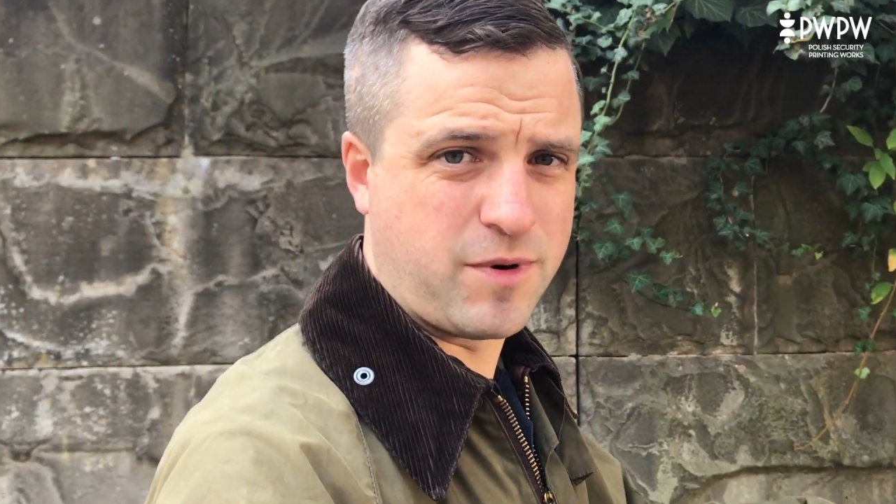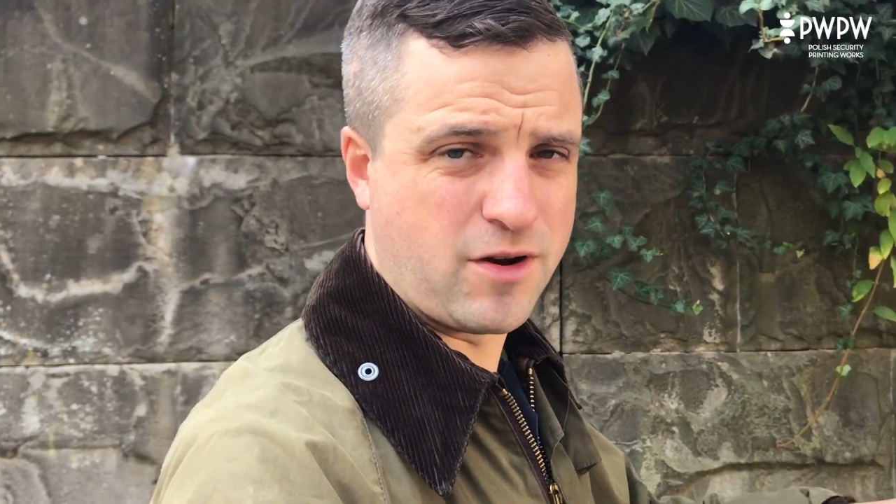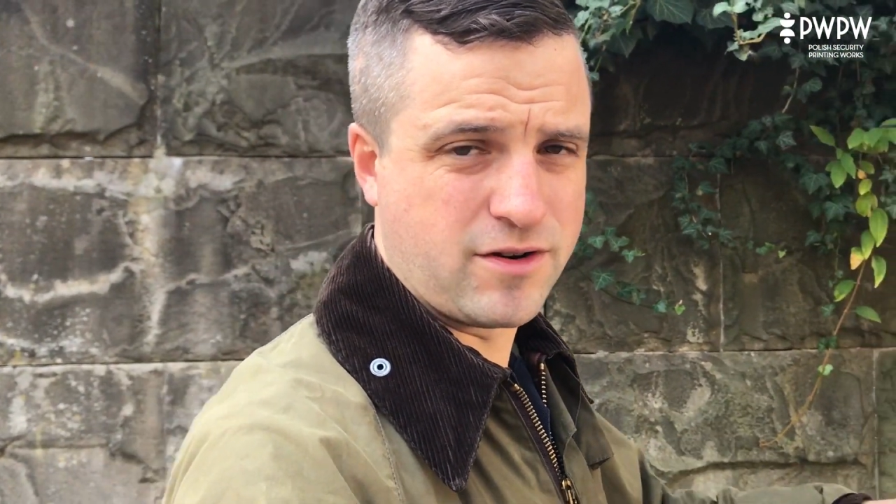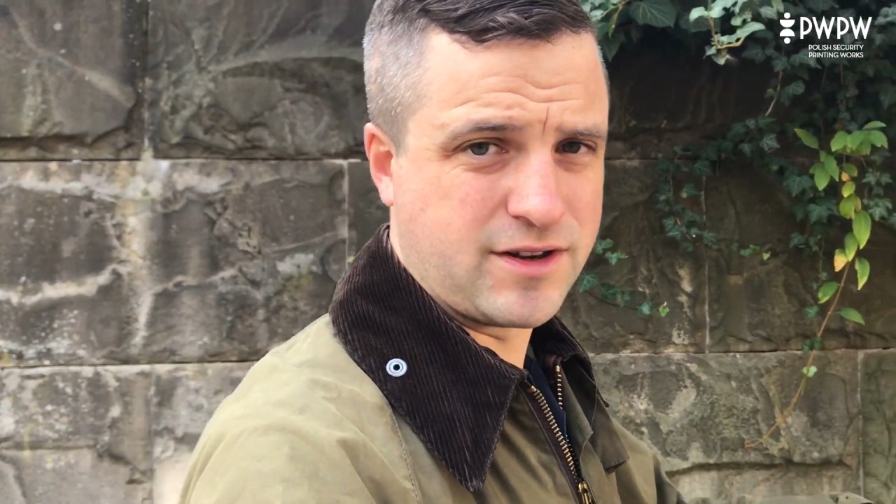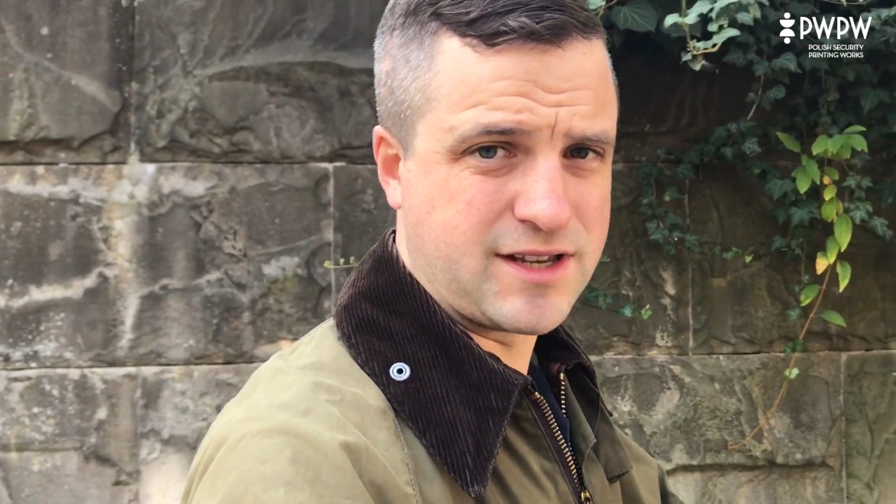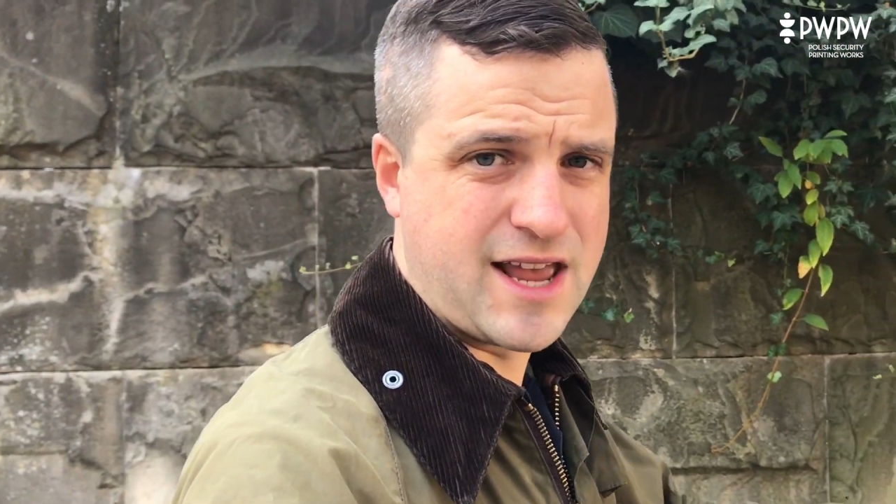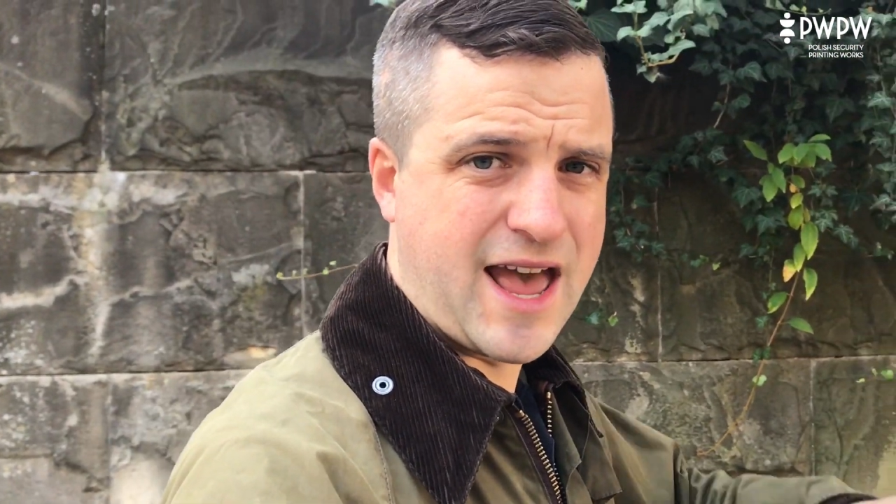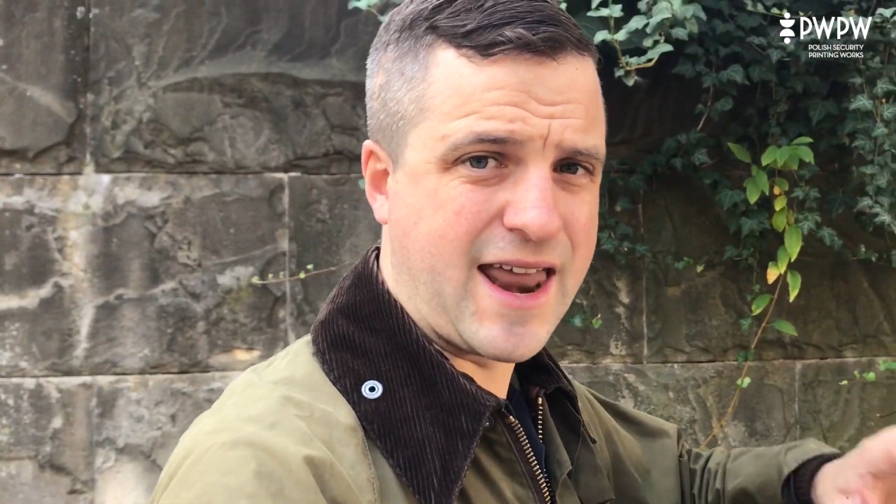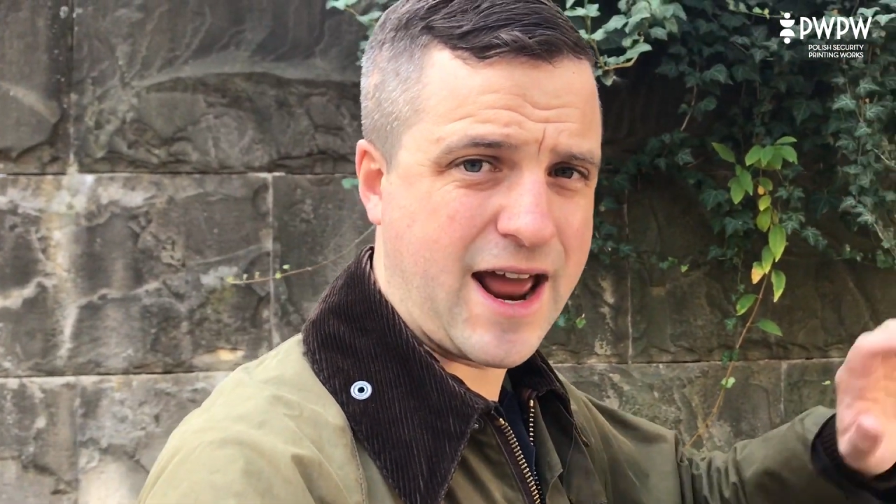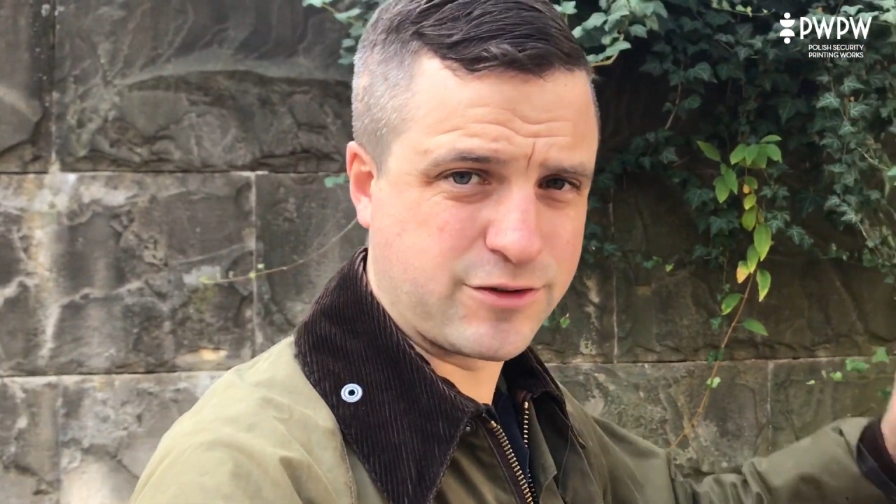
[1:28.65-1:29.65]
Poland
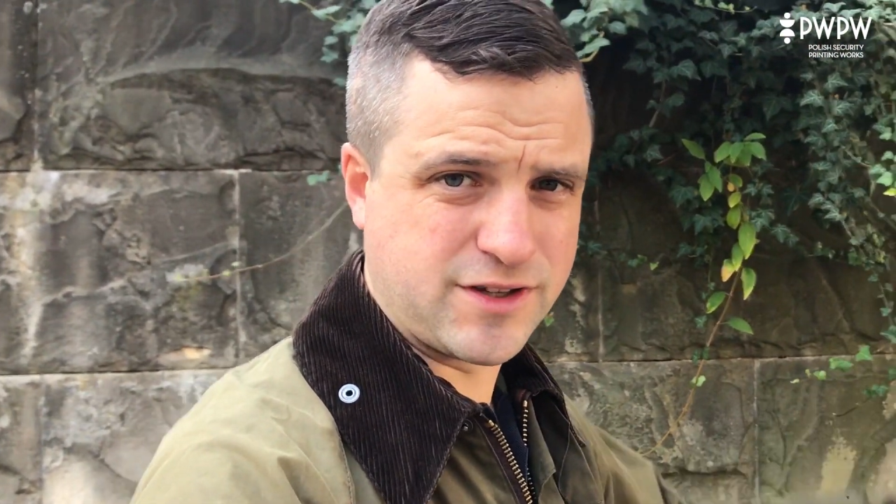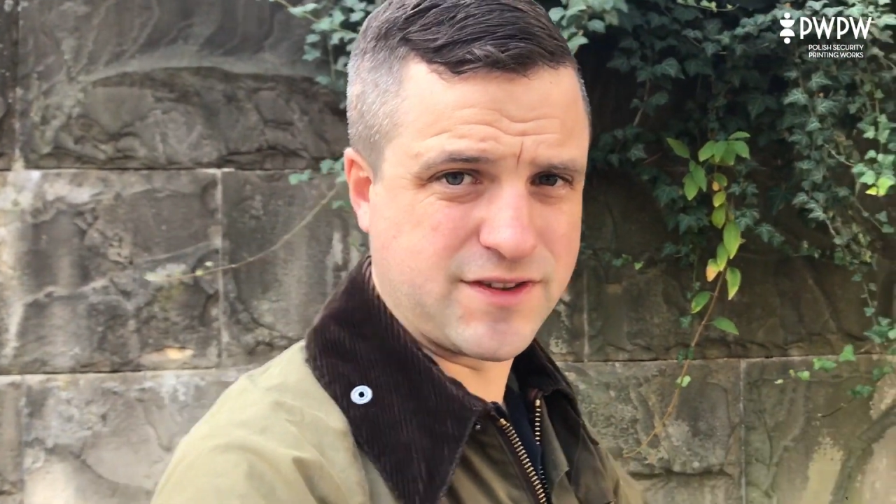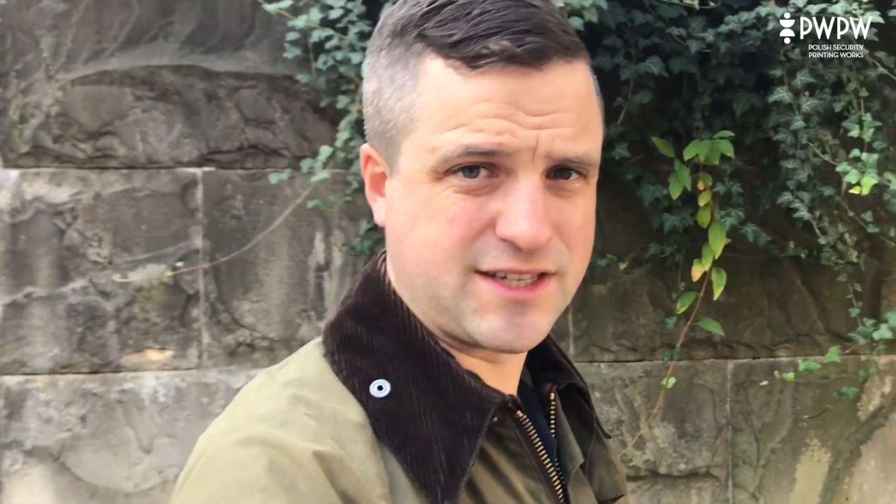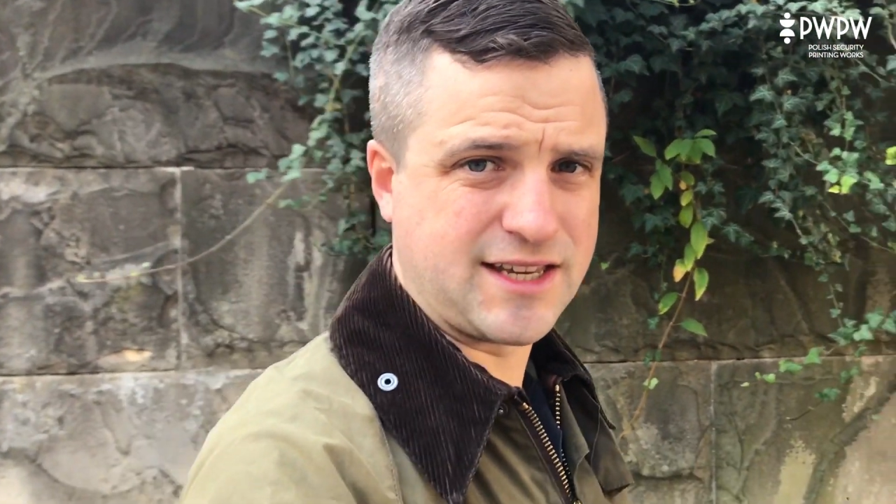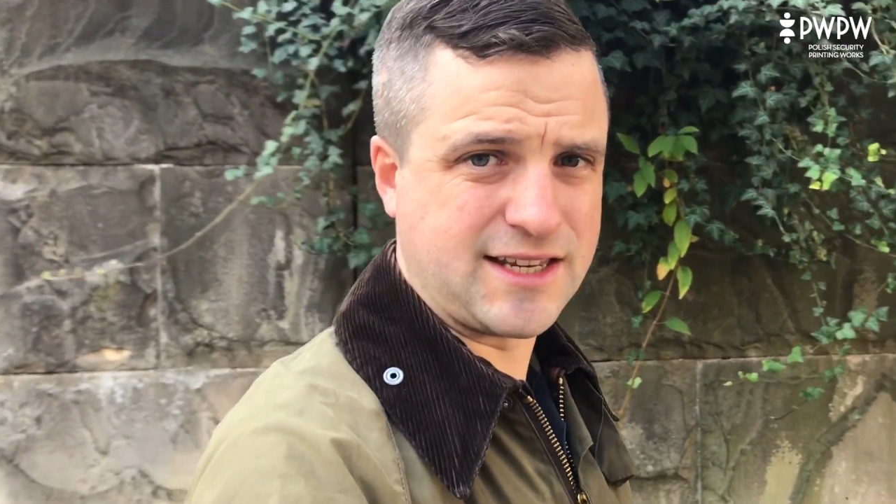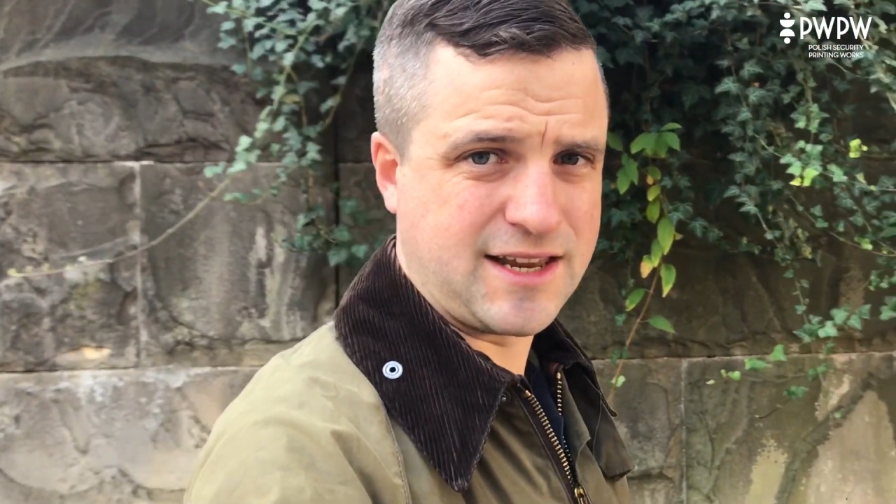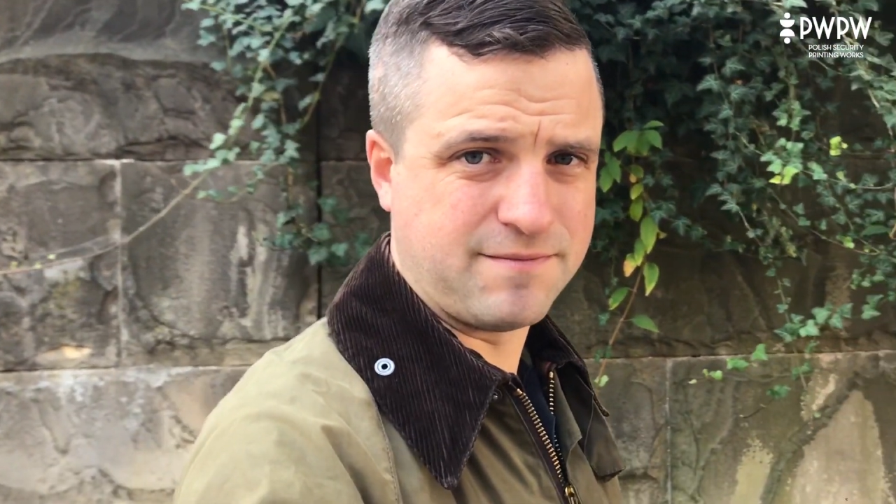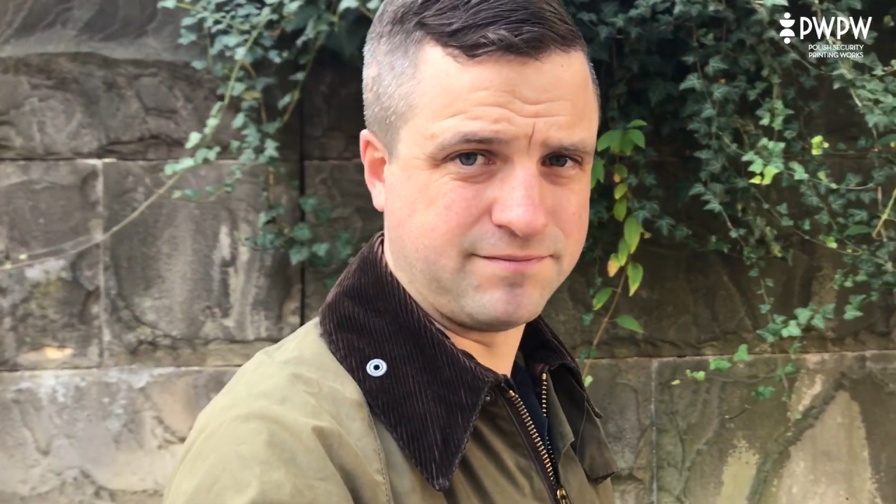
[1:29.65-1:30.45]
and out of the city.